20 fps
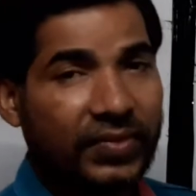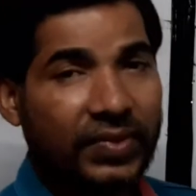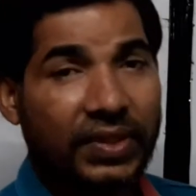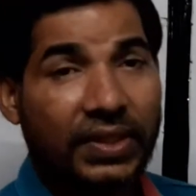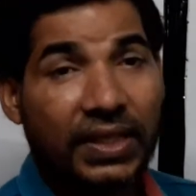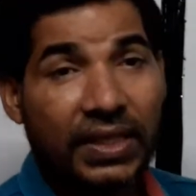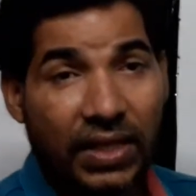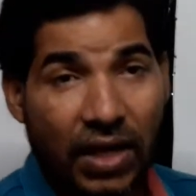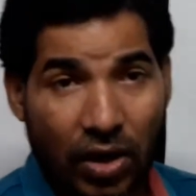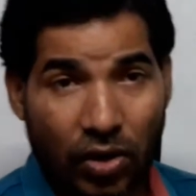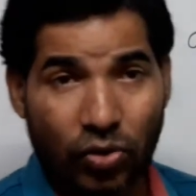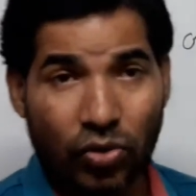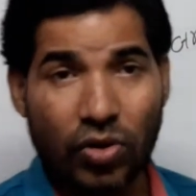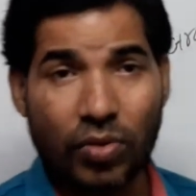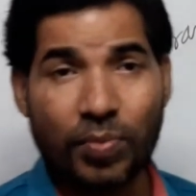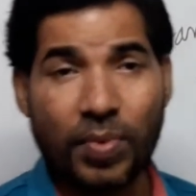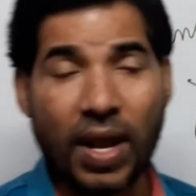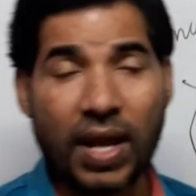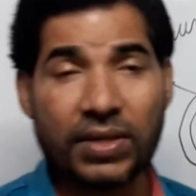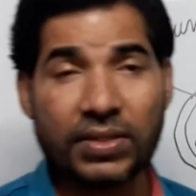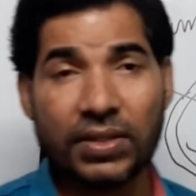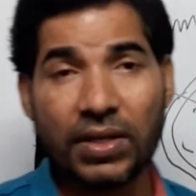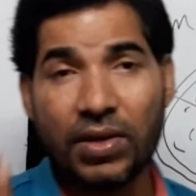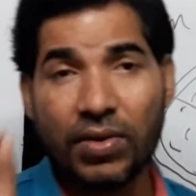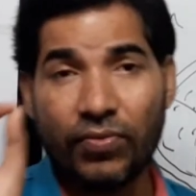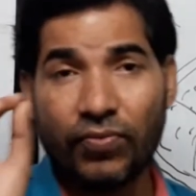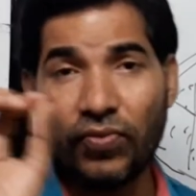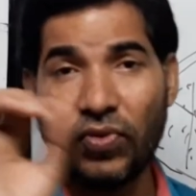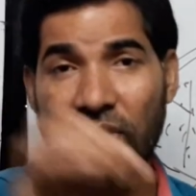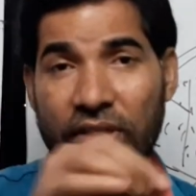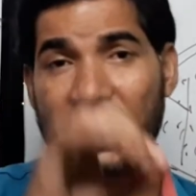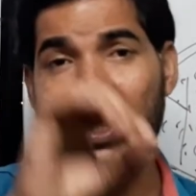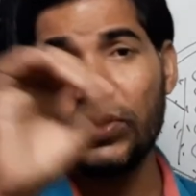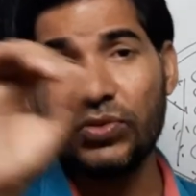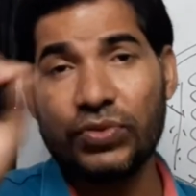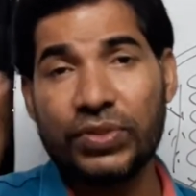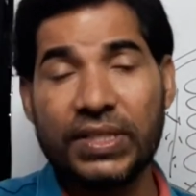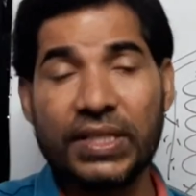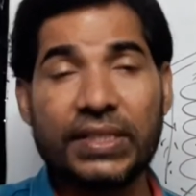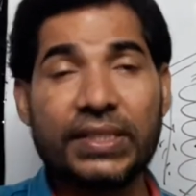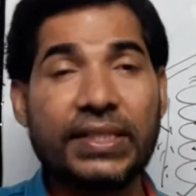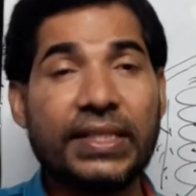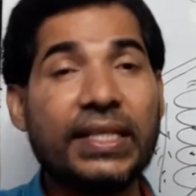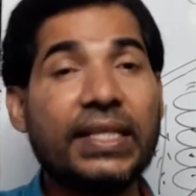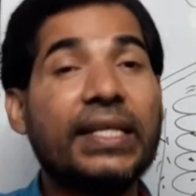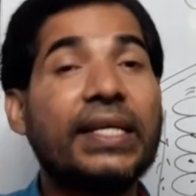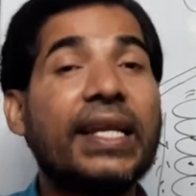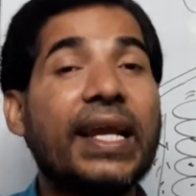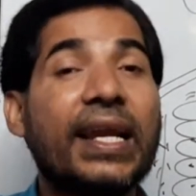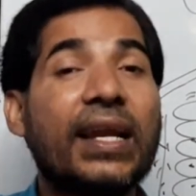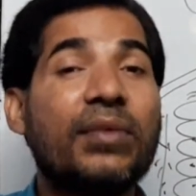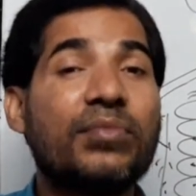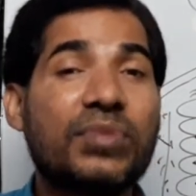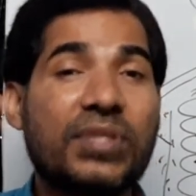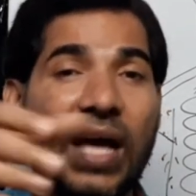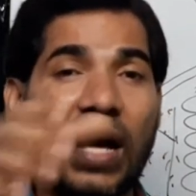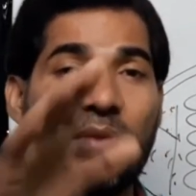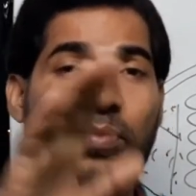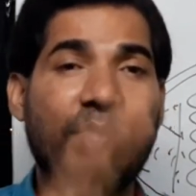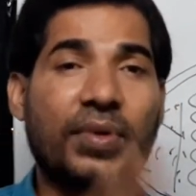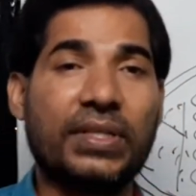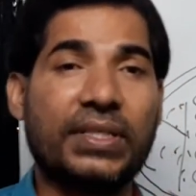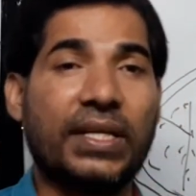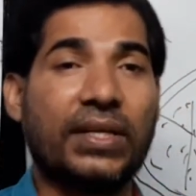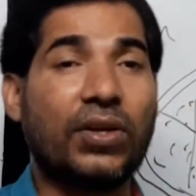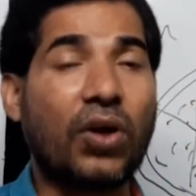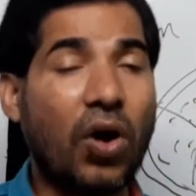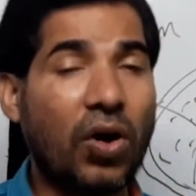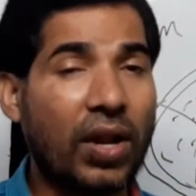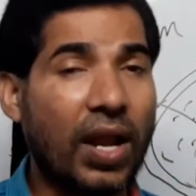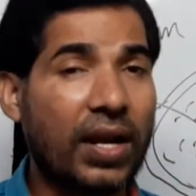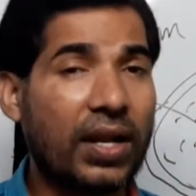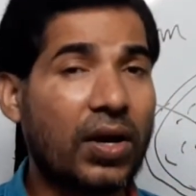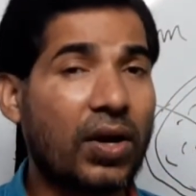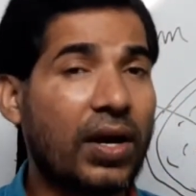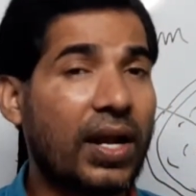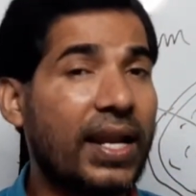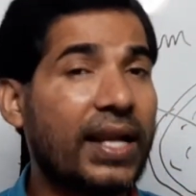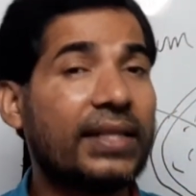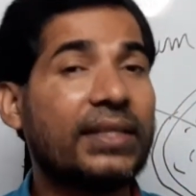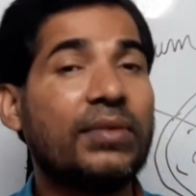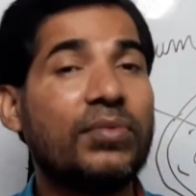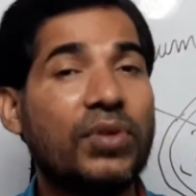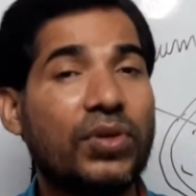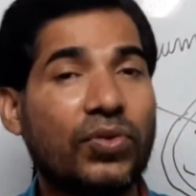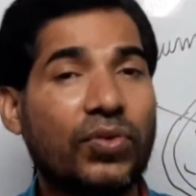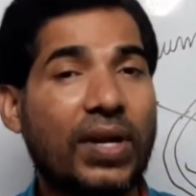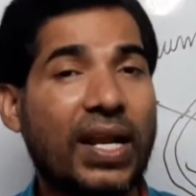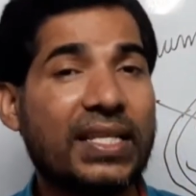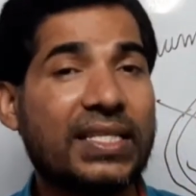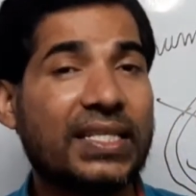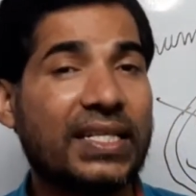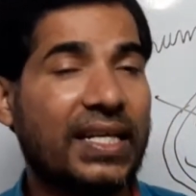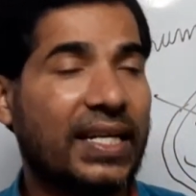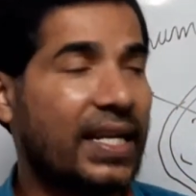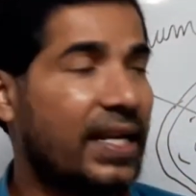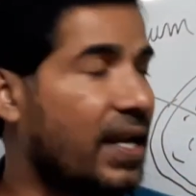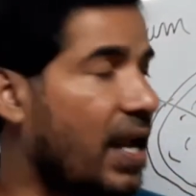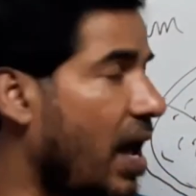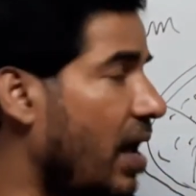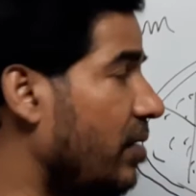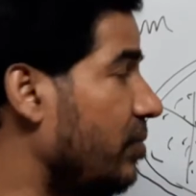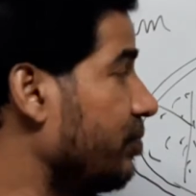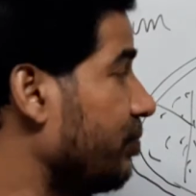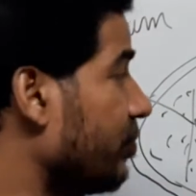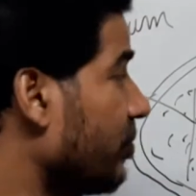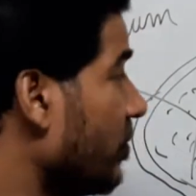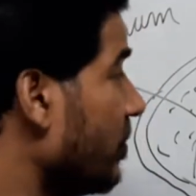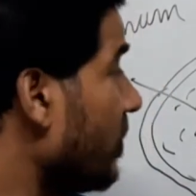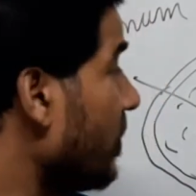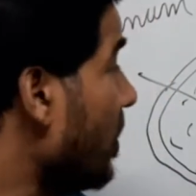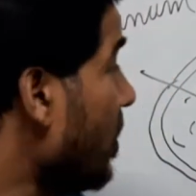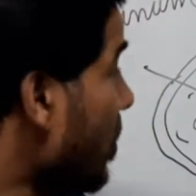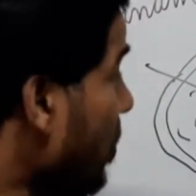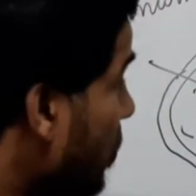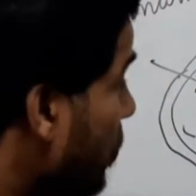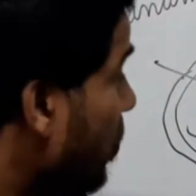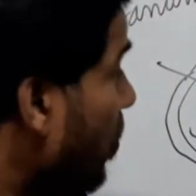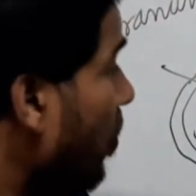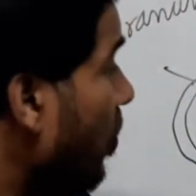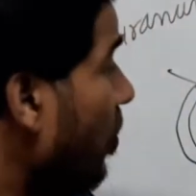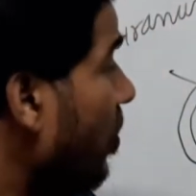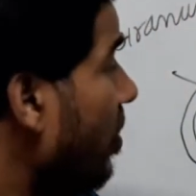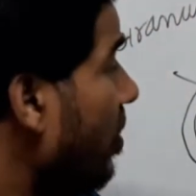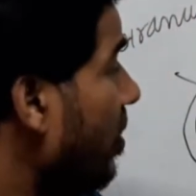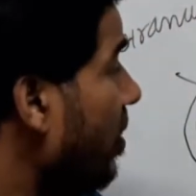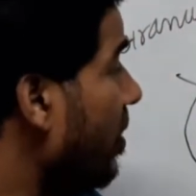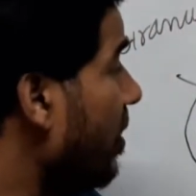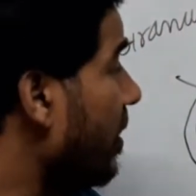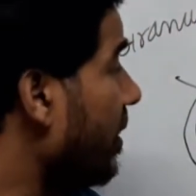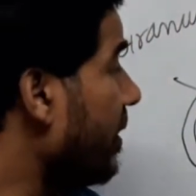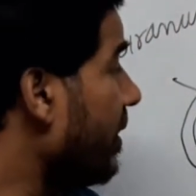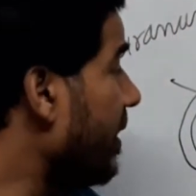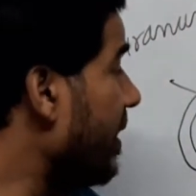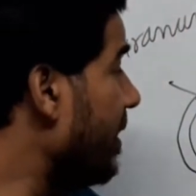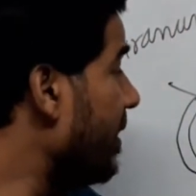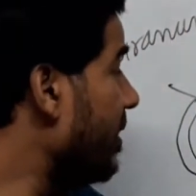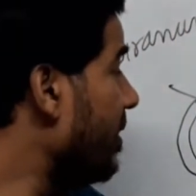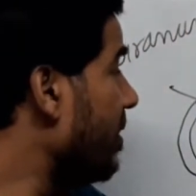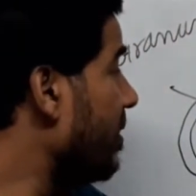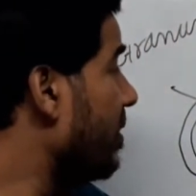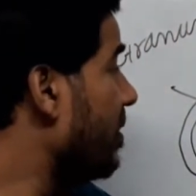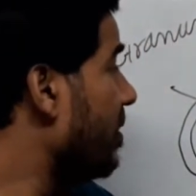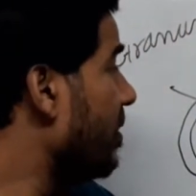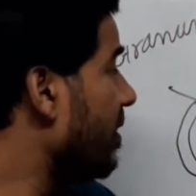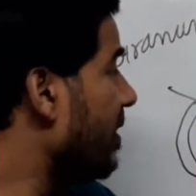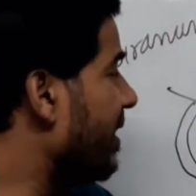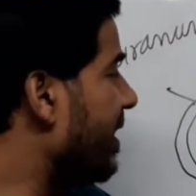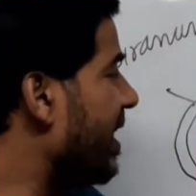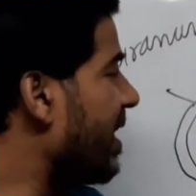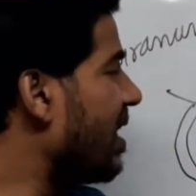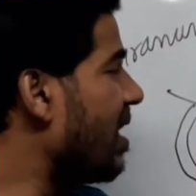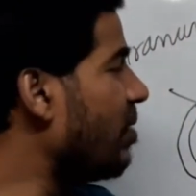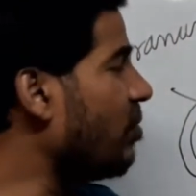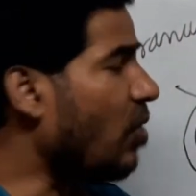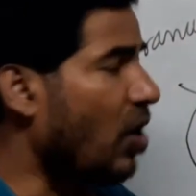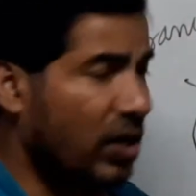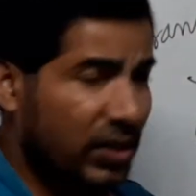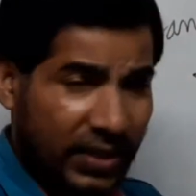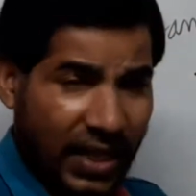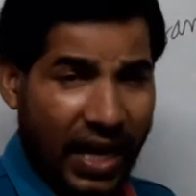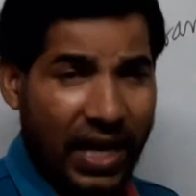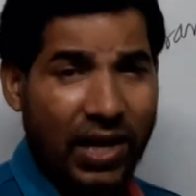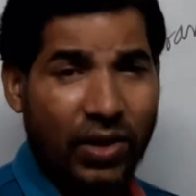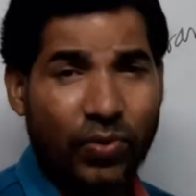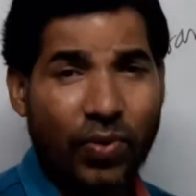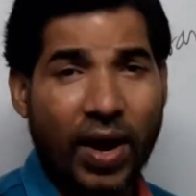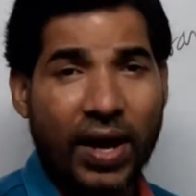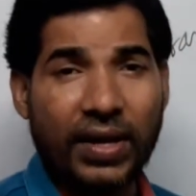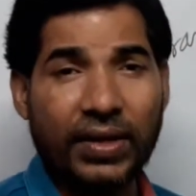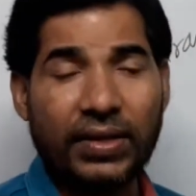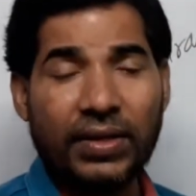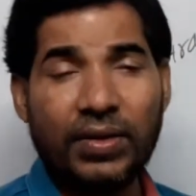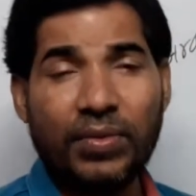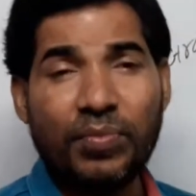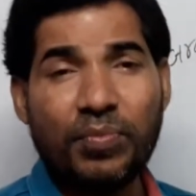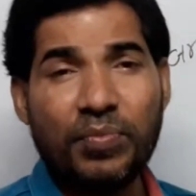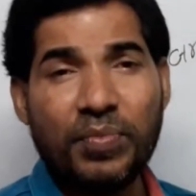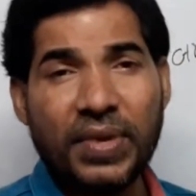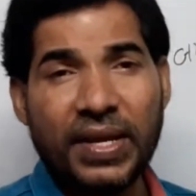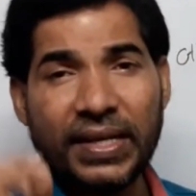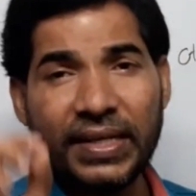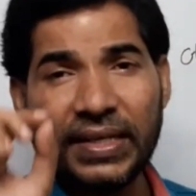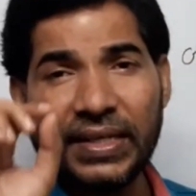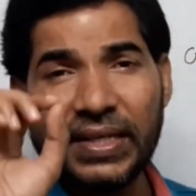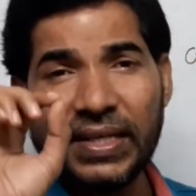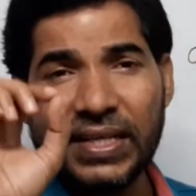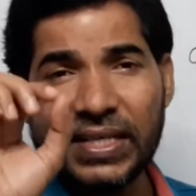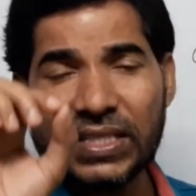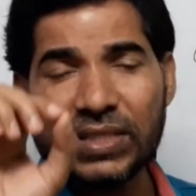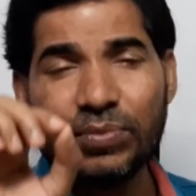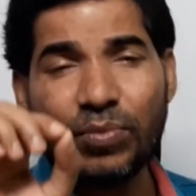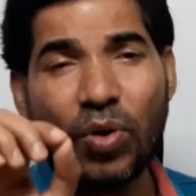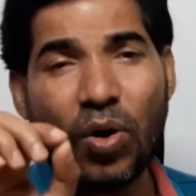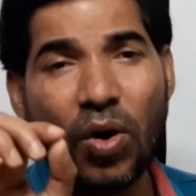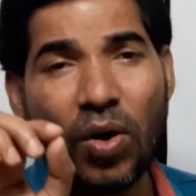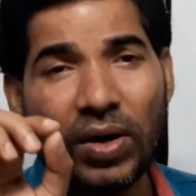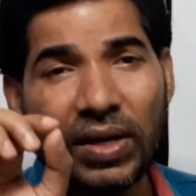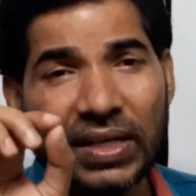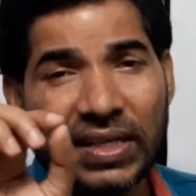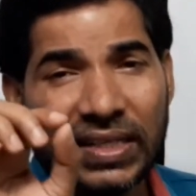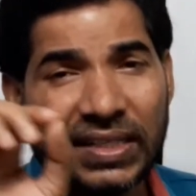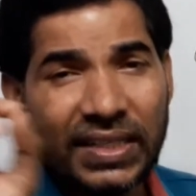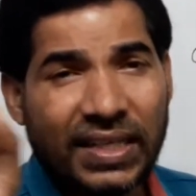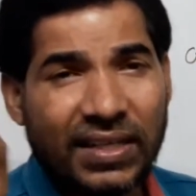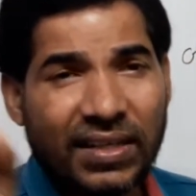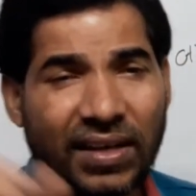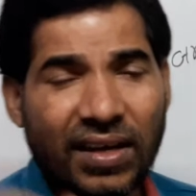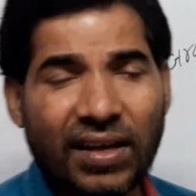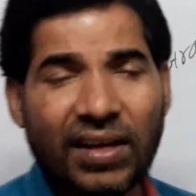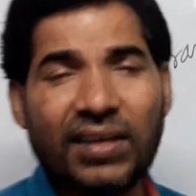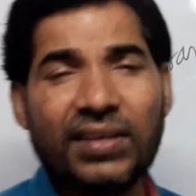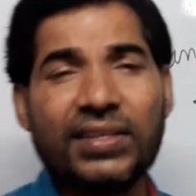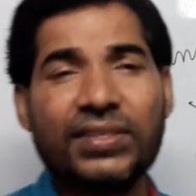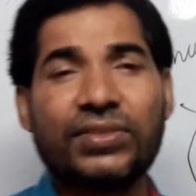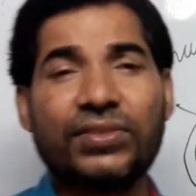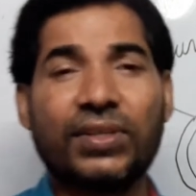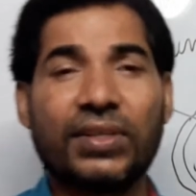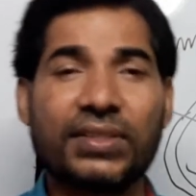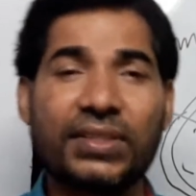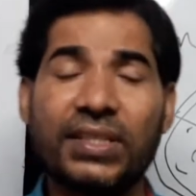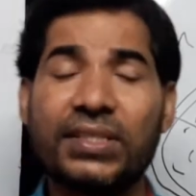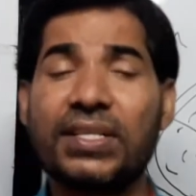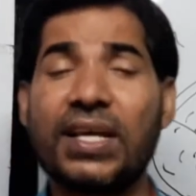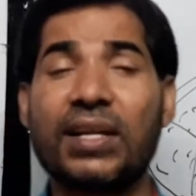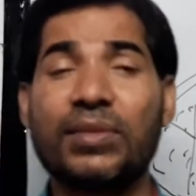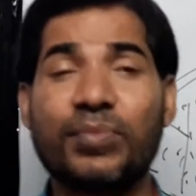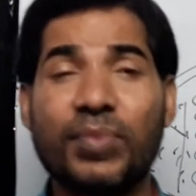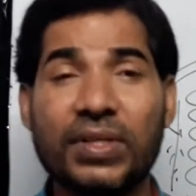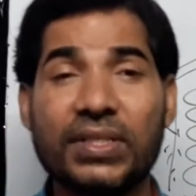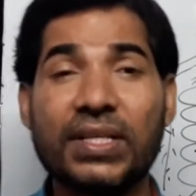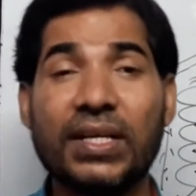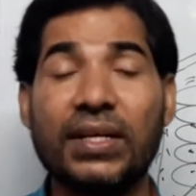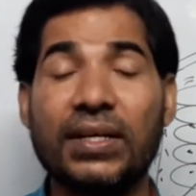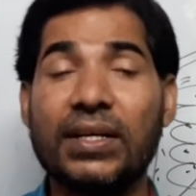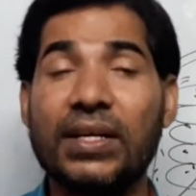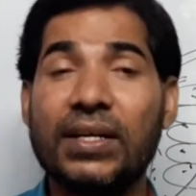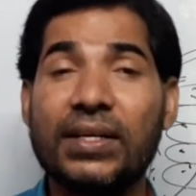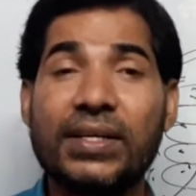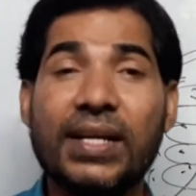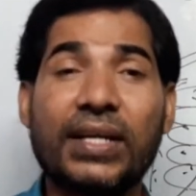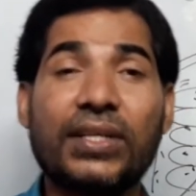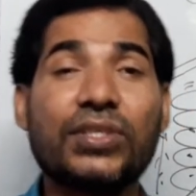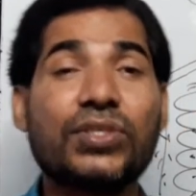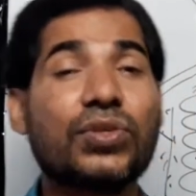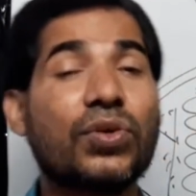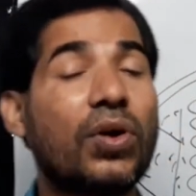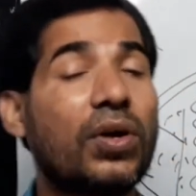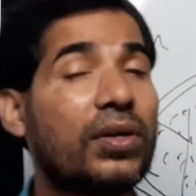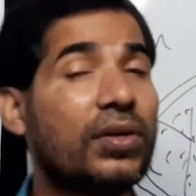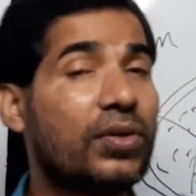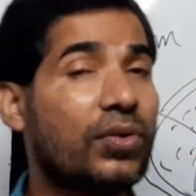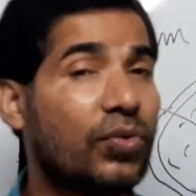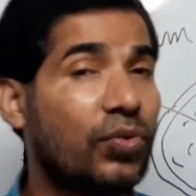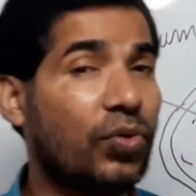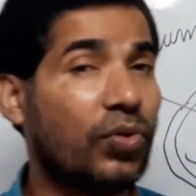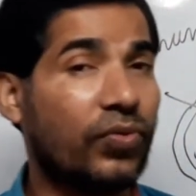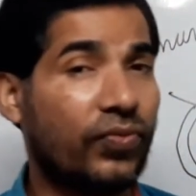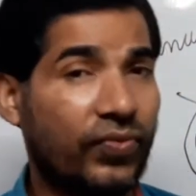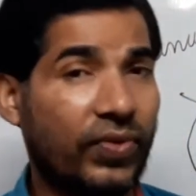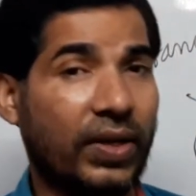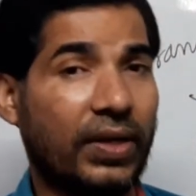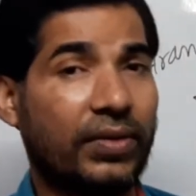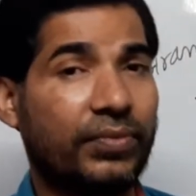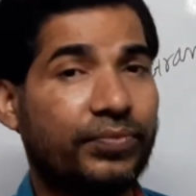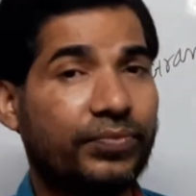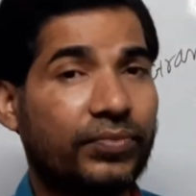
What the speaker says: In a chloroplast, 40 to 60 granums are present. All are collectively known as grana. So, in granum or thylakoid, many small green colored structures are present, that is called chlorophyll.